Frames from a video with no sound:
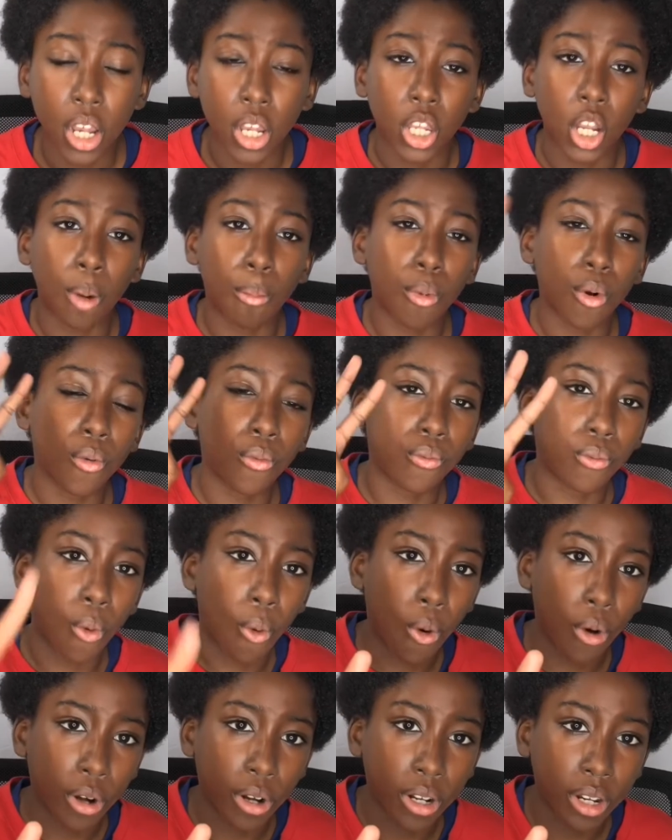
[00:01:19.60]
Number
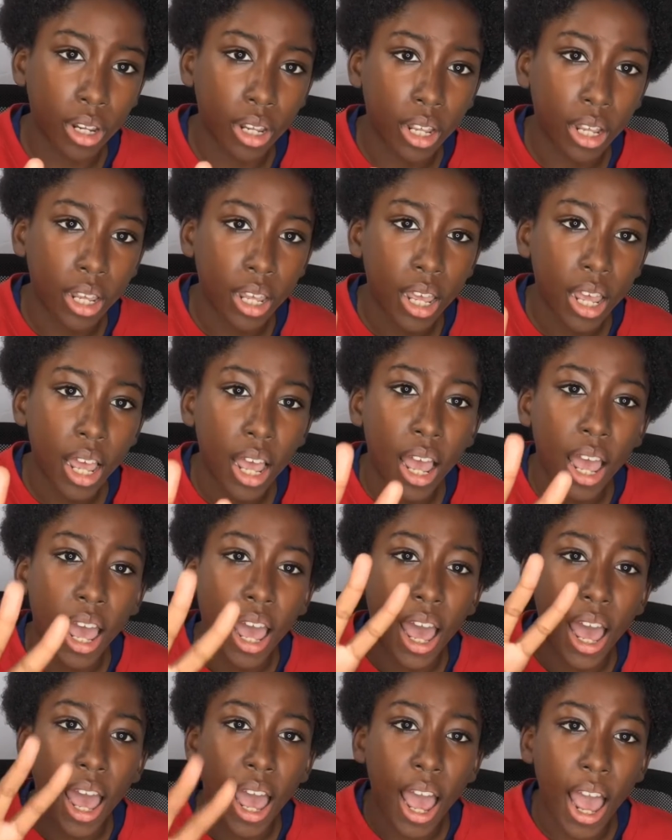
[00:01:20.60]
4,
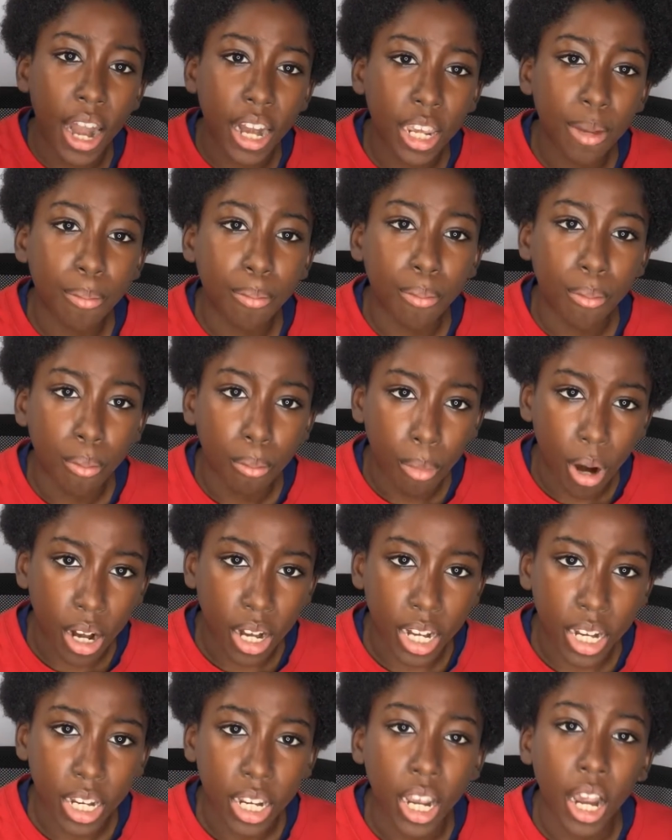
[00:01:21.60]
any
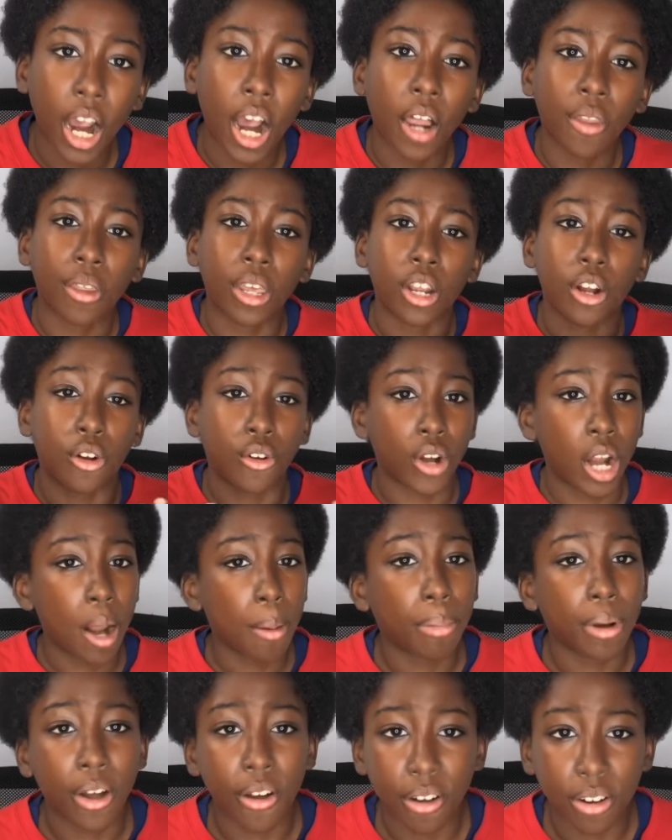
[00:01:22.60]
money that your
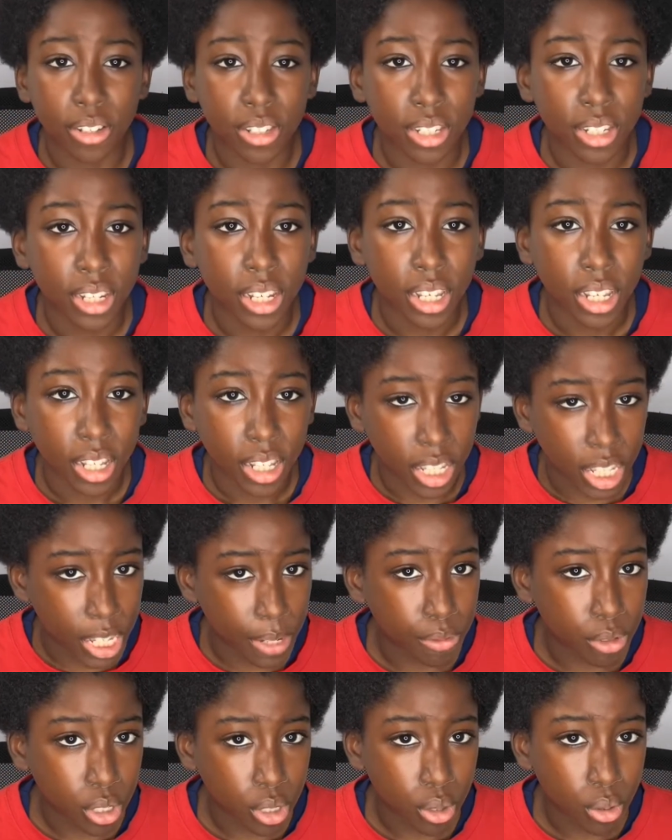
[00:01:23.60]
grandparents
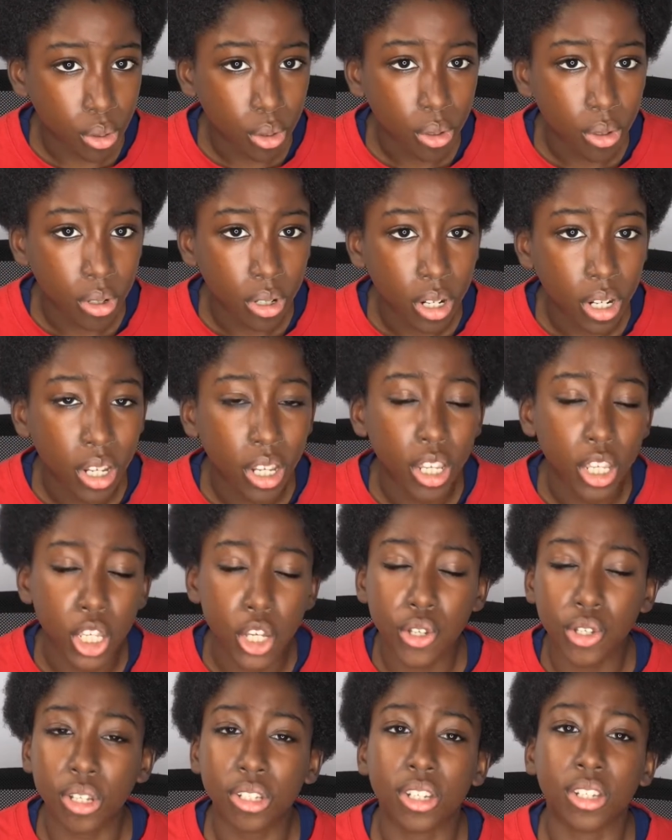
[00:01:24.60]
gives you,
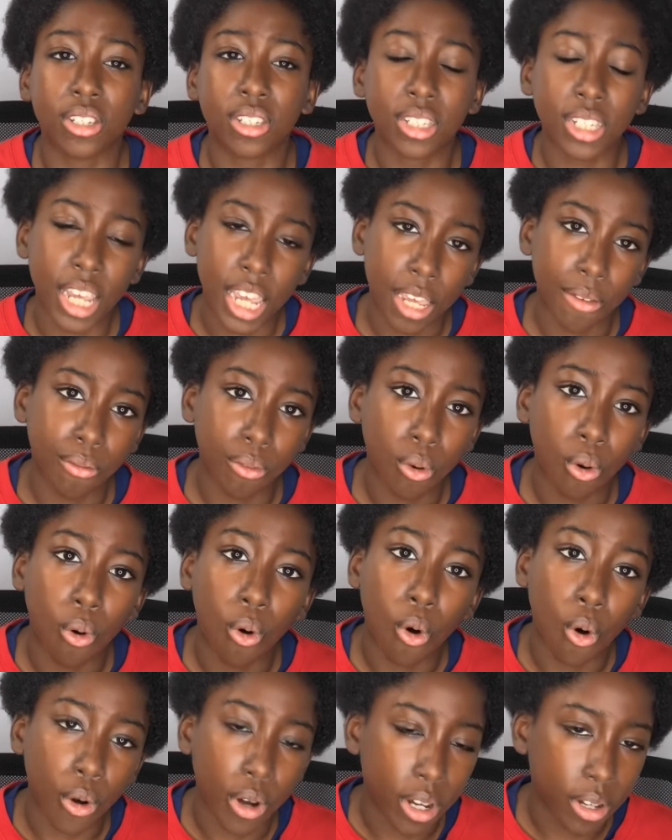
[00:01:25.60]
use it to save
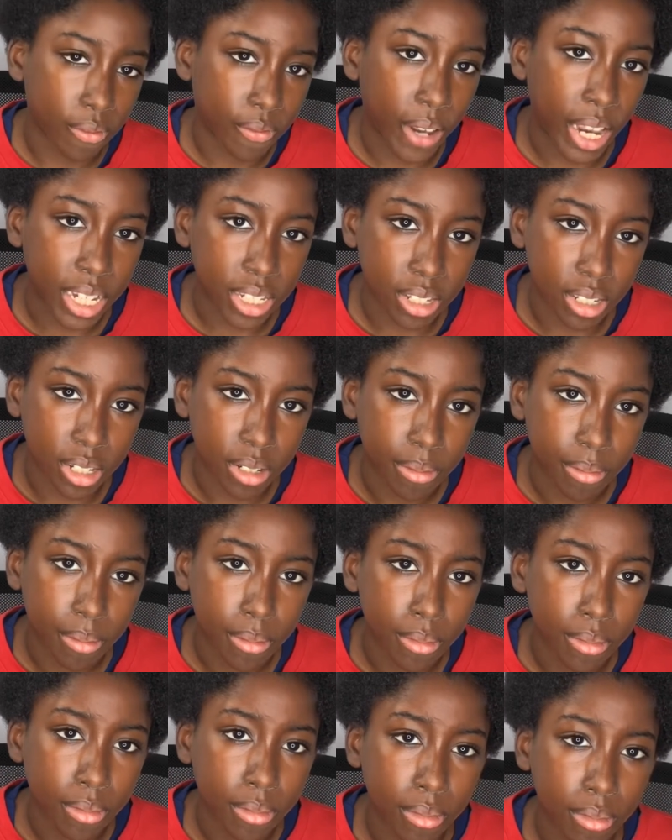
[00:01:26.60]
or invest.
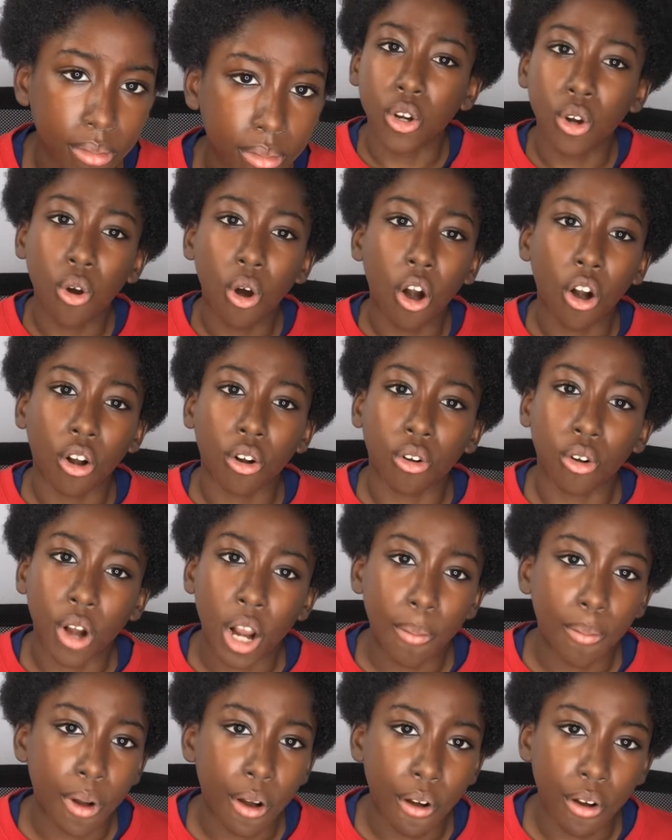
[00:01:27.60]
You know, our
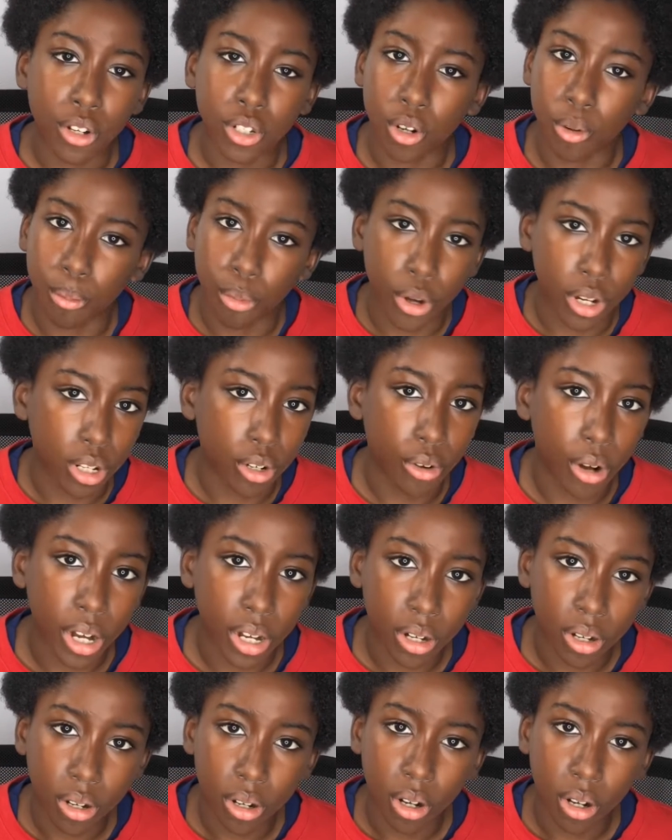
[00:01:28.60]
grandparents are pretty great.